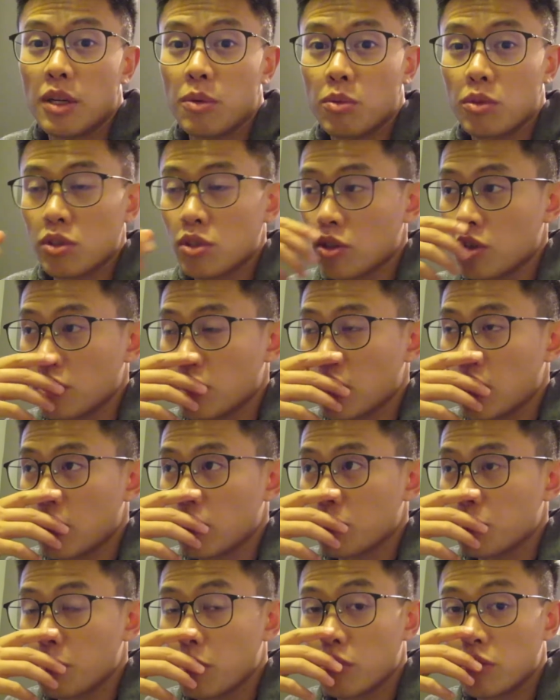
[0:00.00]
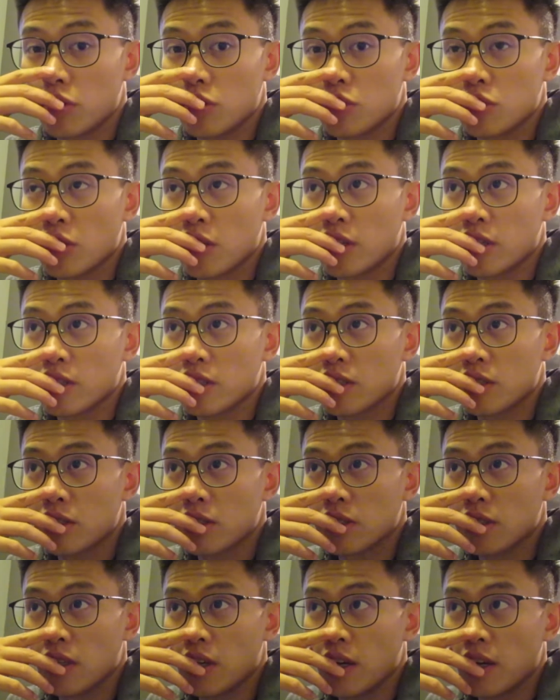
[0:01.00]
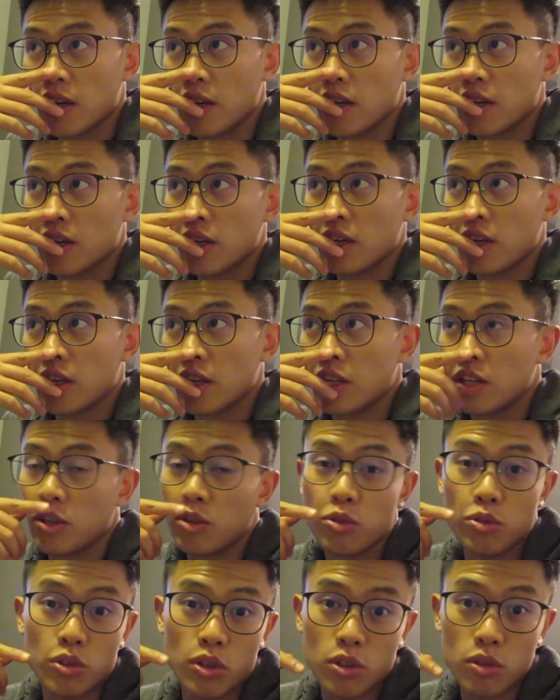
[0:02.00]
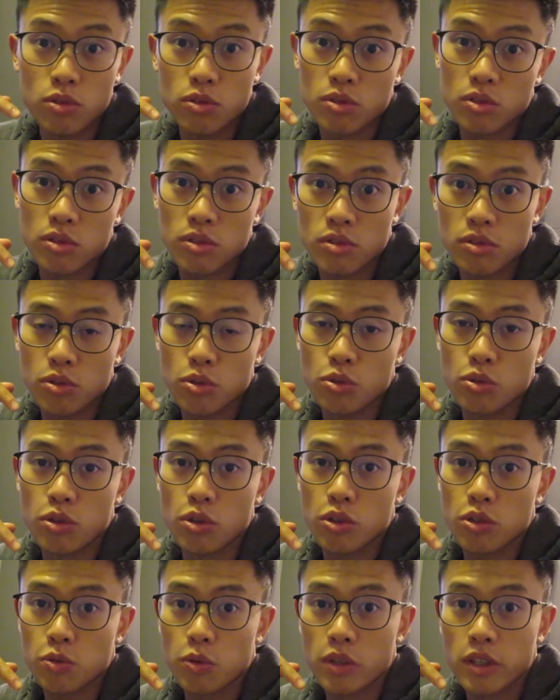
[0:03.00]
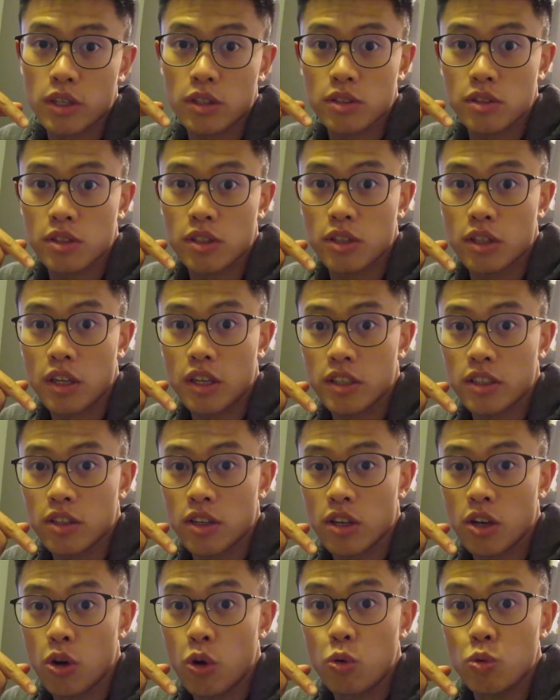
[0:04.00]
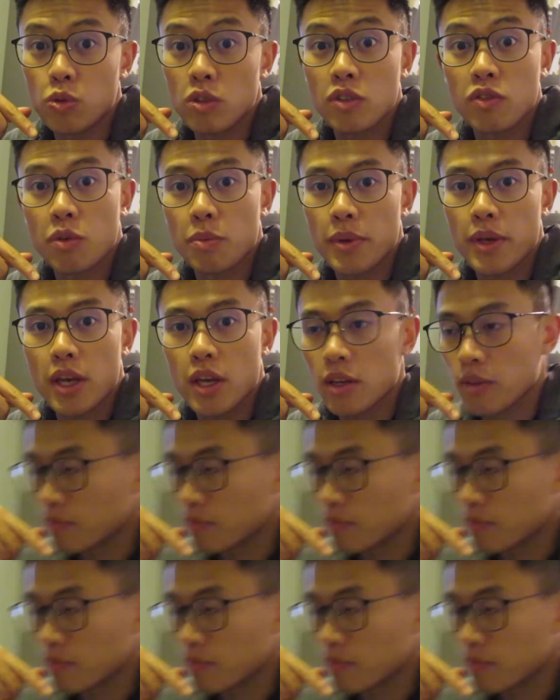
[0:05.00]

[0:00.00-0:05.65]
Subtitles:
I'm also gonna have a protein shake, and who knows what else tonight holds for me.